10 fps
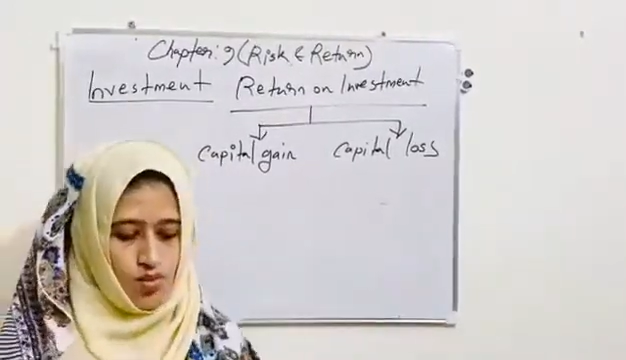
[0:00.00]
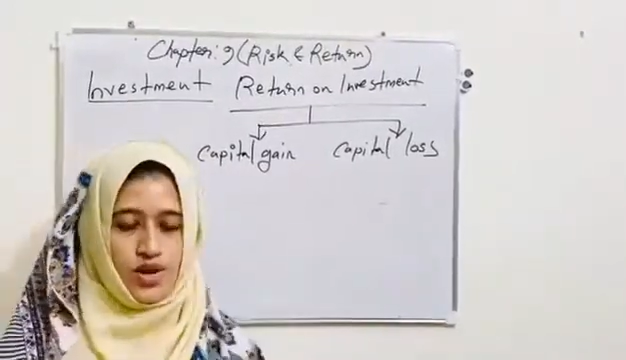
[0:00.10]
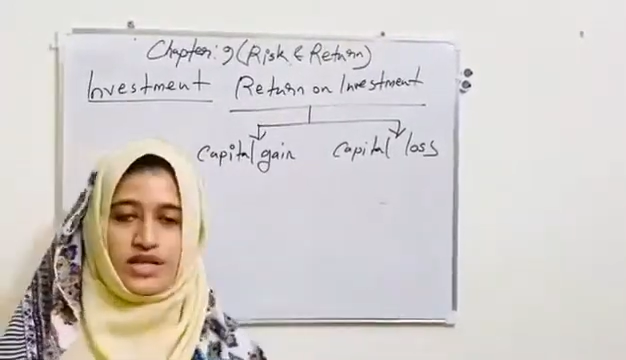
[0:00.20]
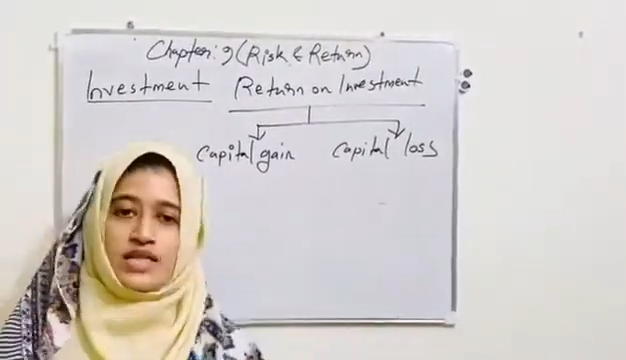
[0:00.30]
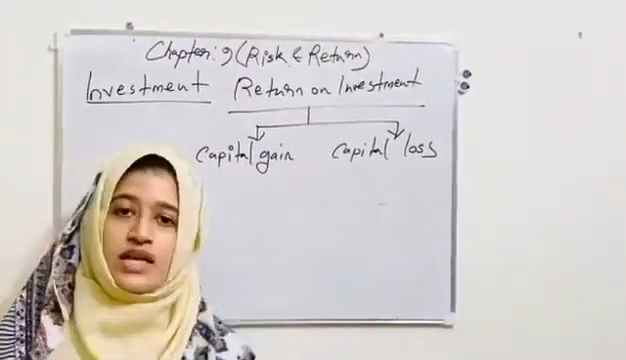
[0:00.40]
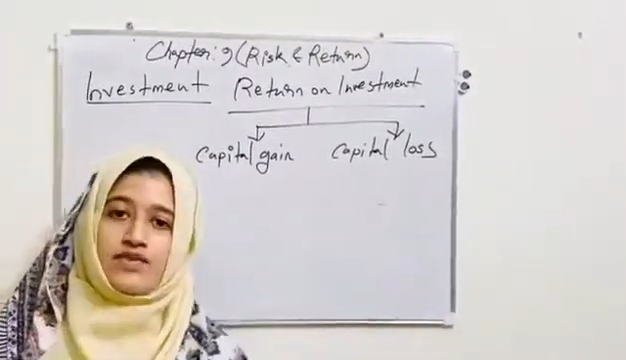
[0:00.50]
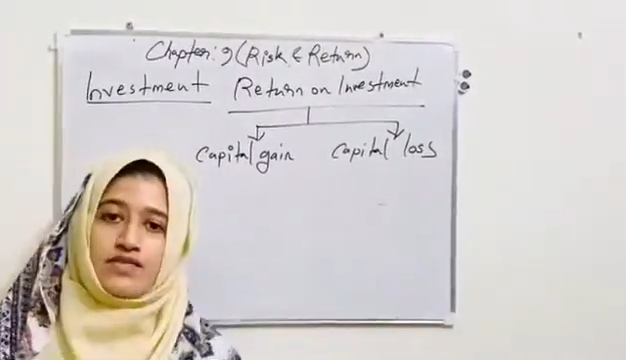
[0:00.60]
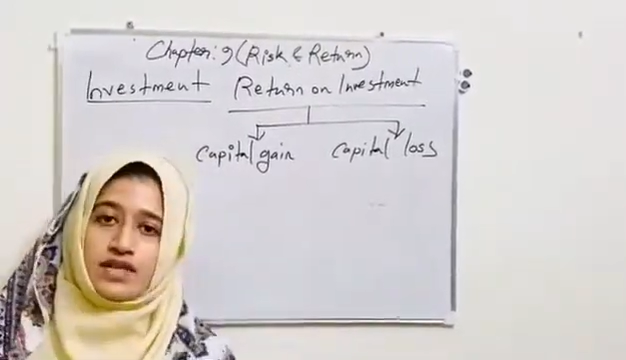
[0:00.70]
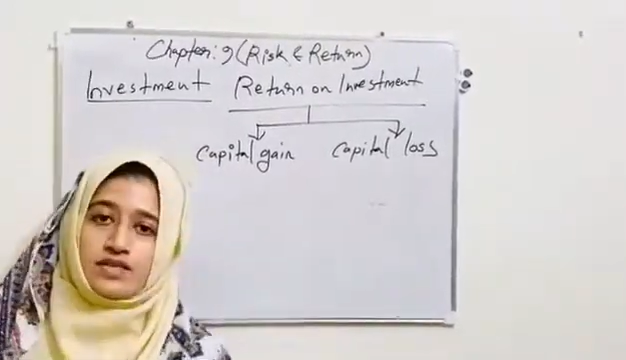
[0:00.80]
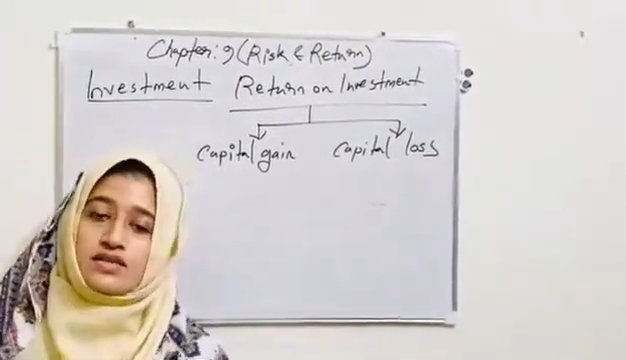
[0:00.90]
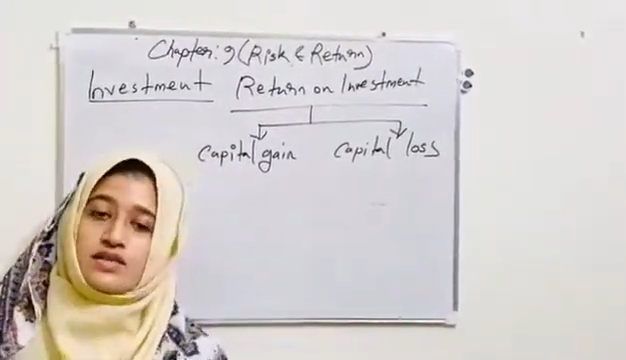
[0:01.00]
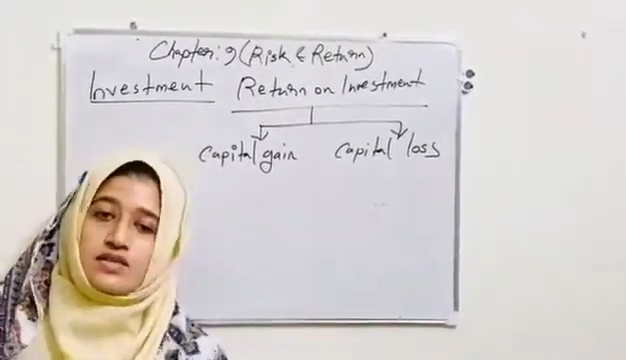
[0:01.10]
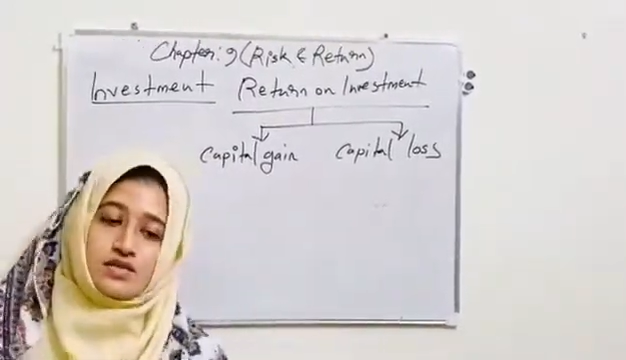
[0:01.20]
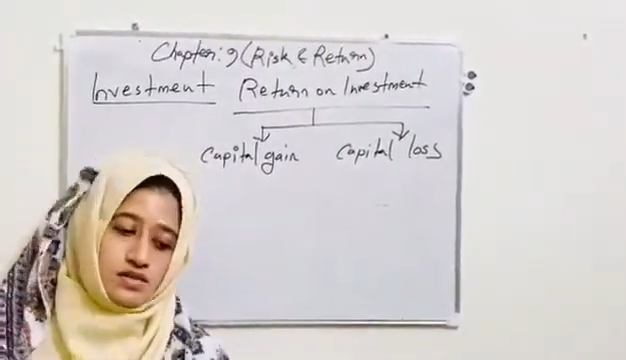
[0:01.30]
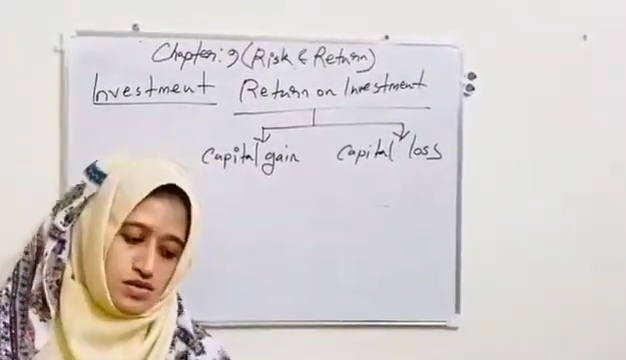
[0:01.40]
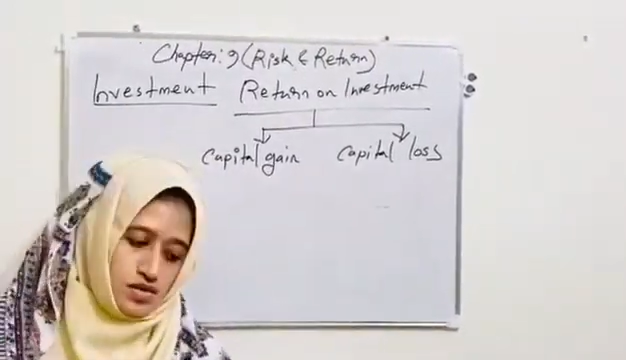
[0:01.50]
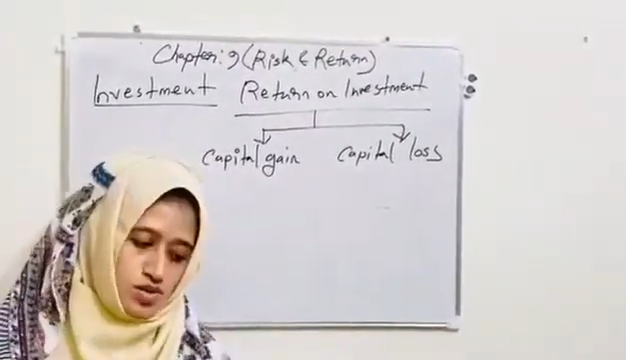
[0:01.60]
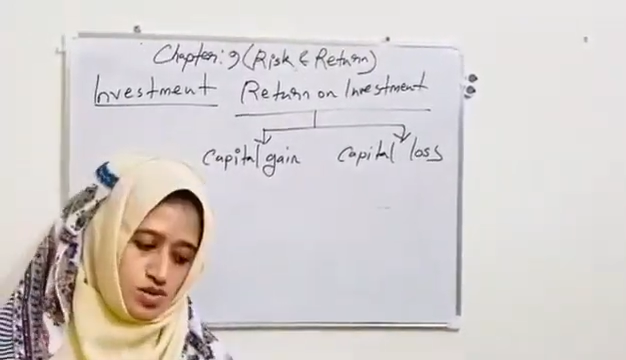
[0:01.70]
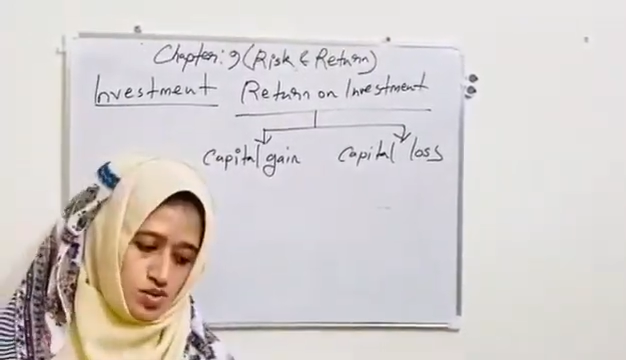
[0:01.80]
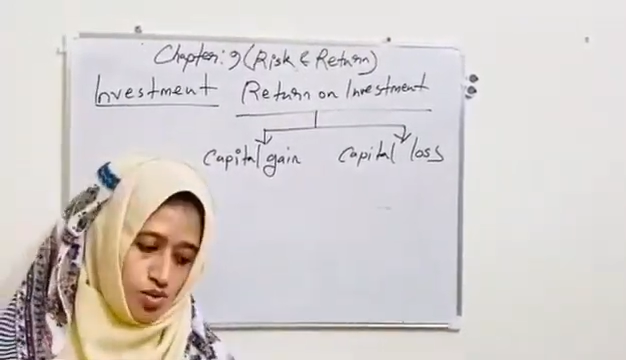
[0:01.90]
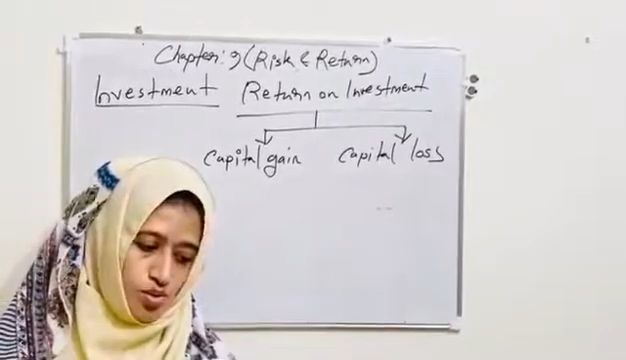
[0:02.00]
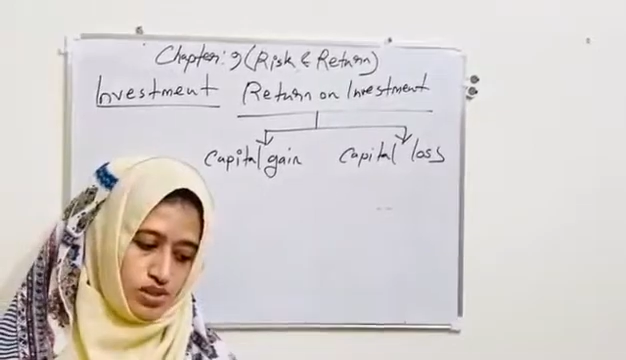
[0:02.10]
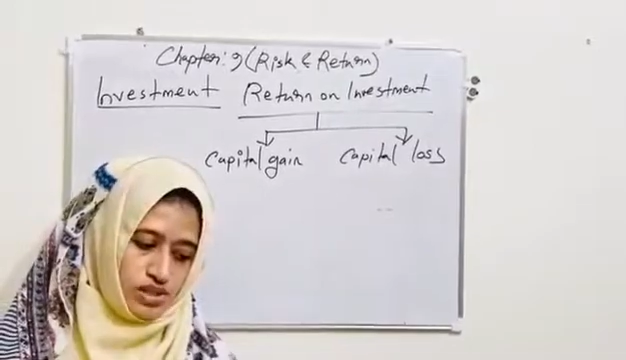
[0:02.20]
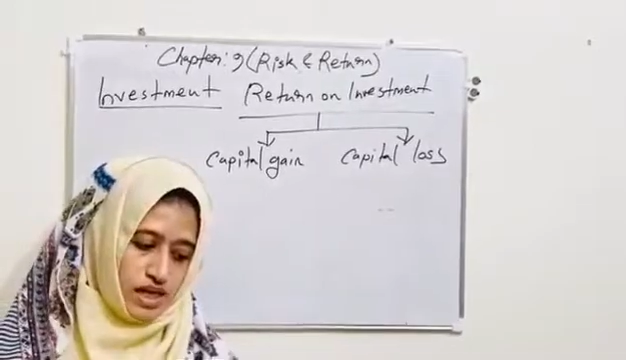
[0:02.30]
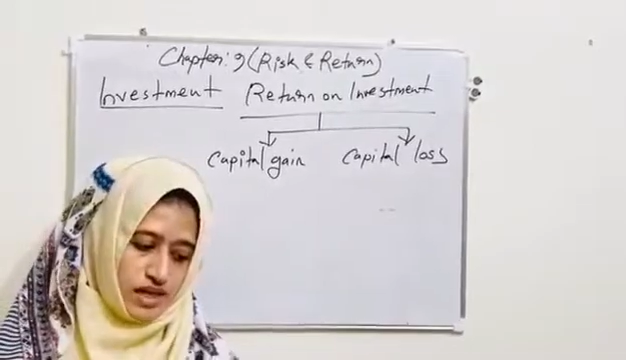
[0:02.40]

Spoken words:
When an investor sold